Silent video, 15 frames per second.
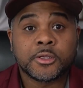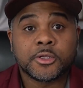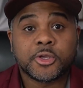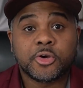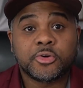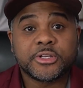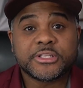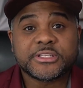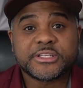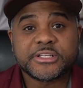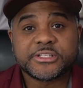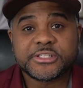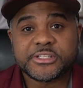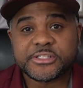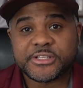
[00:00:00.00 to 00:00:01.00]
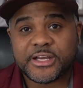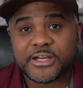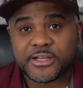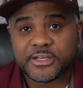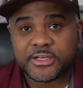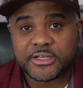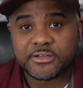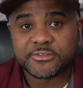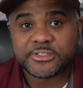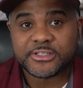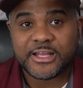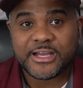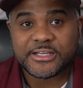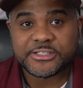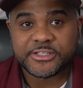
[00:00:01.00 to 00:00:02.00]
Go to
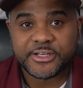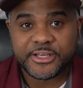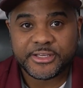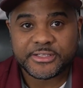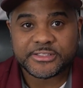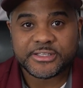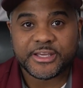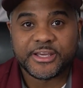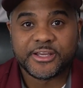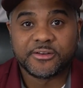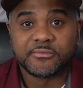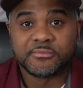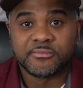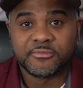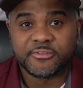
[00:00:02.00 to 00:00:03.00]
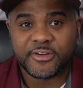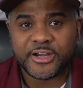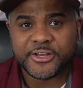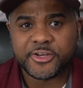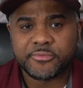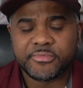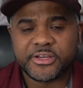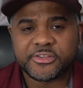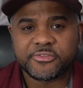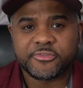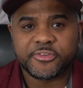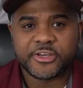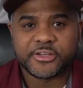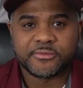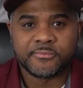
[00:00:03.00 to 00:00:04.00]
census.gov/NAICS and find your best
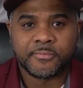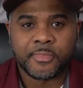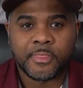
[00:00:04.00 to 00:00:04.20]
fit.